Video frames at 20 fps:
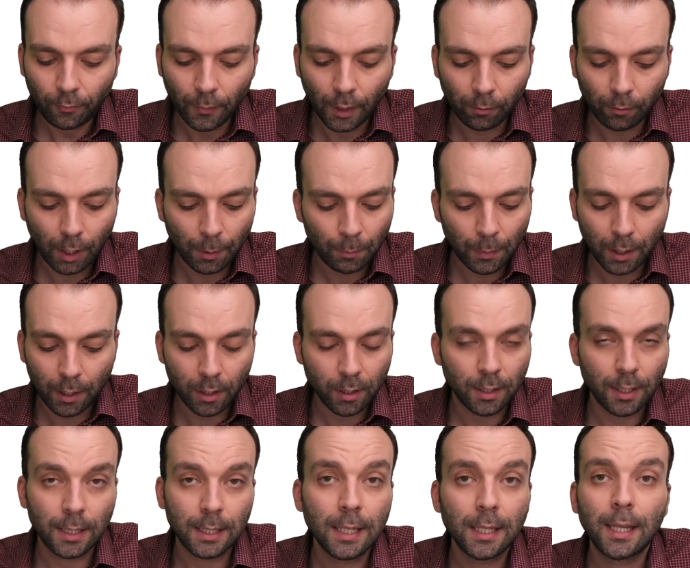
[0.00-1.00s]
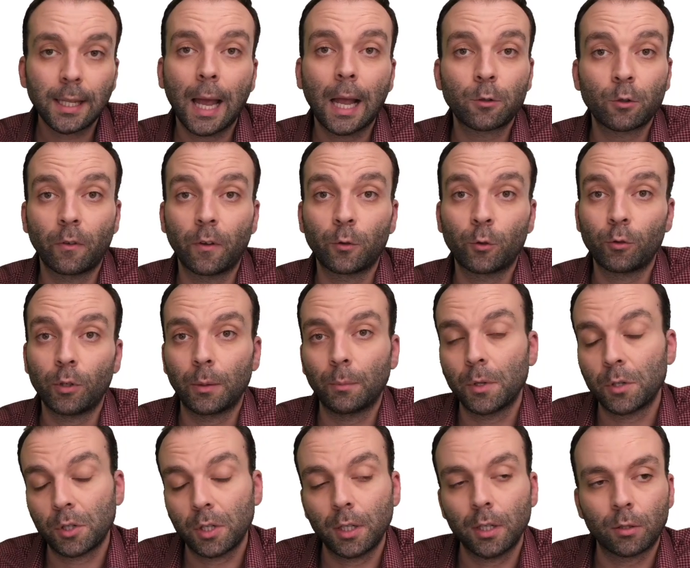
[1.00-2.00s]
right? Because the syntax of a Turing
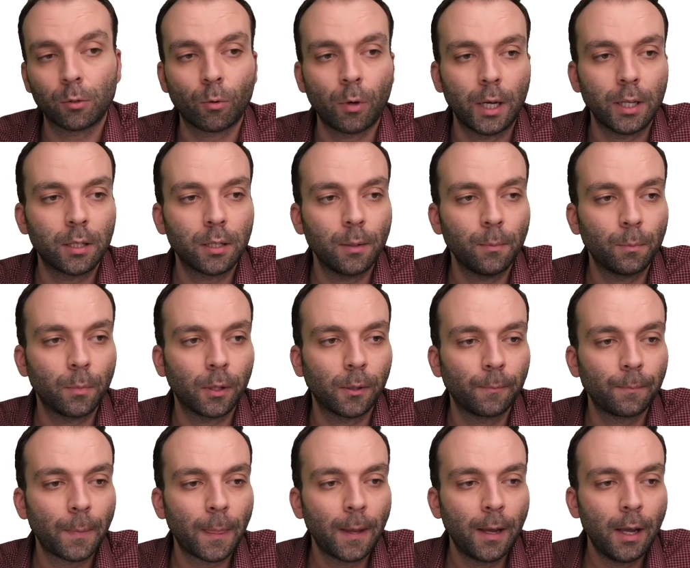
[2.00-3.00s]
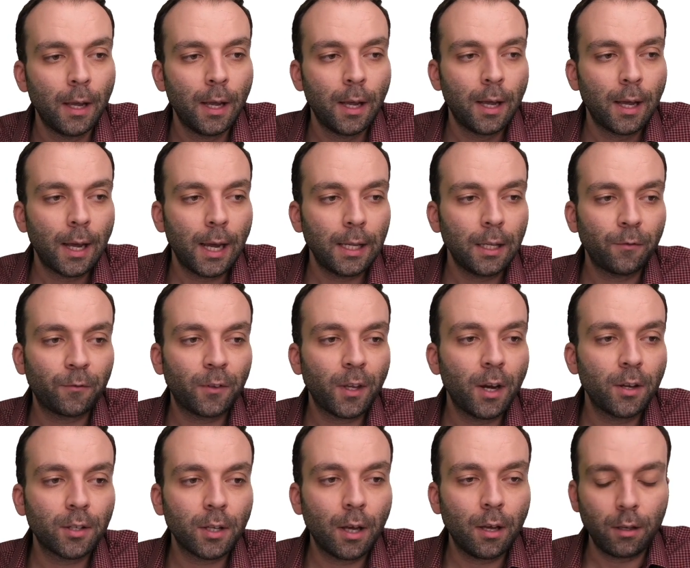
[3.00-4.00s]
machine is quite simple. And if
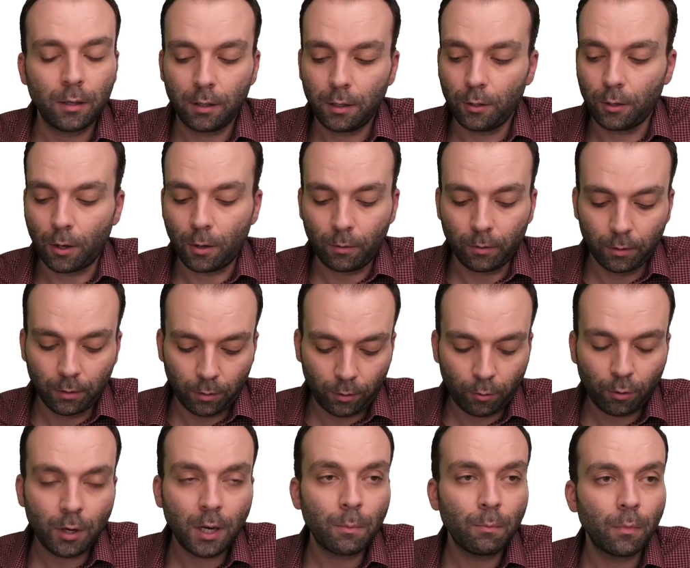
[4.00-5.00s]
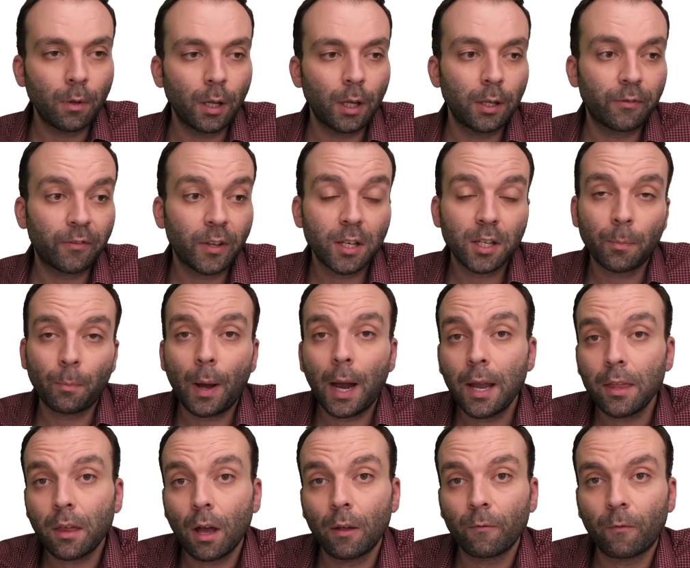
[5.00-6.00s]
there's a, you know, if there's a
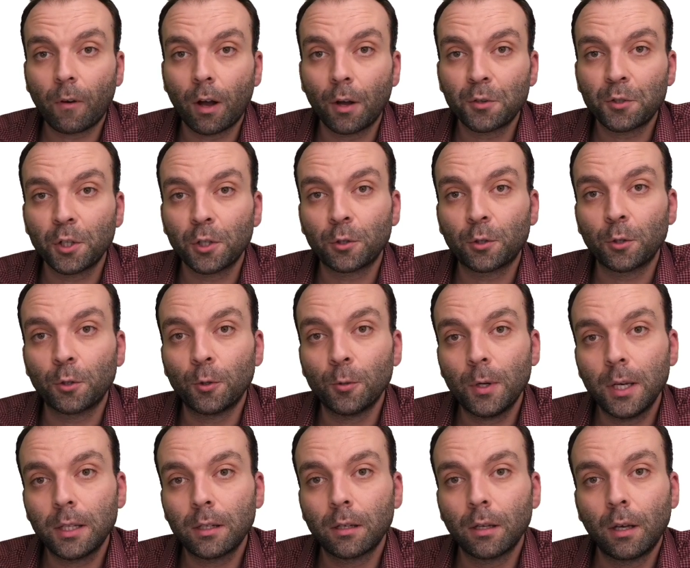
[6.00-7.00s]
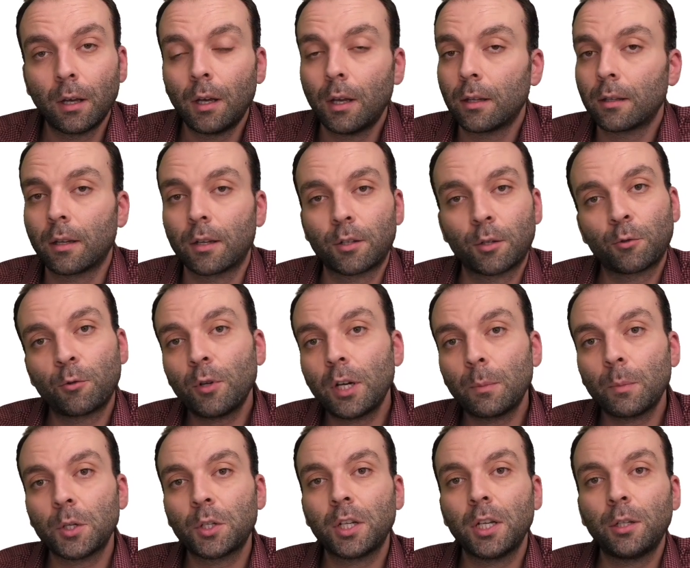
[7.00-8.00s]
Python function to do it, there's a
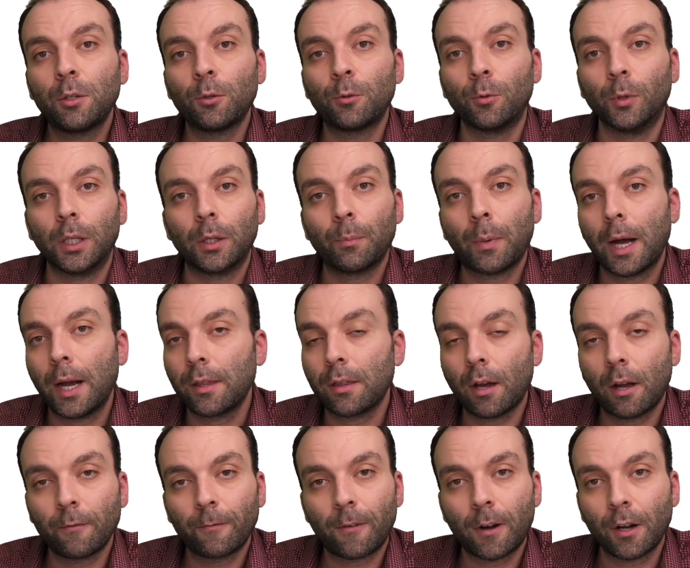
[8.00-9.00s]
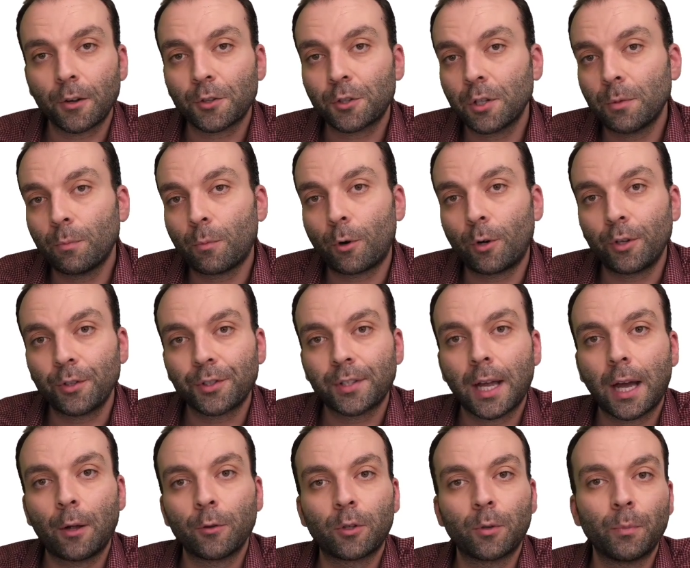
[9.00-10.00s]
Turing machine to do it. Python function boils
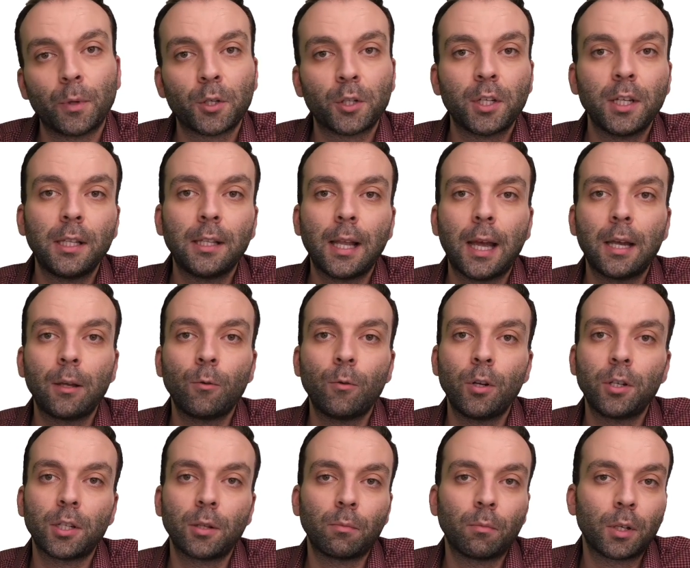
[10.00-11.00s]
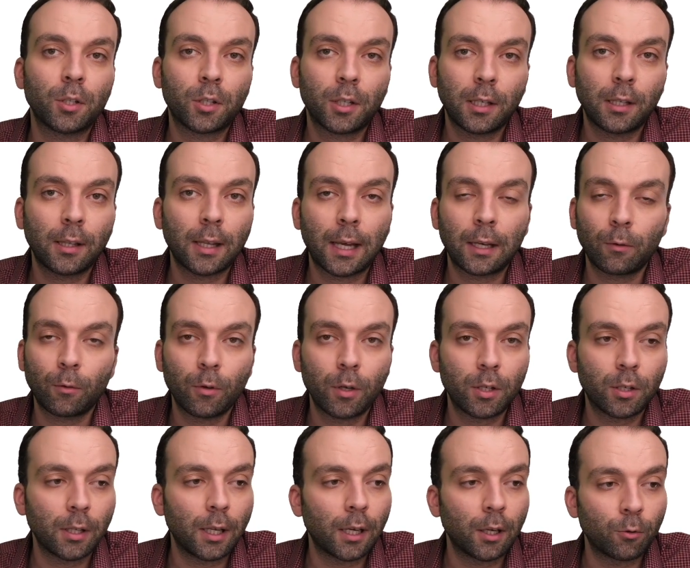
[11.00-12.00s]
down to machine language, and machine language, like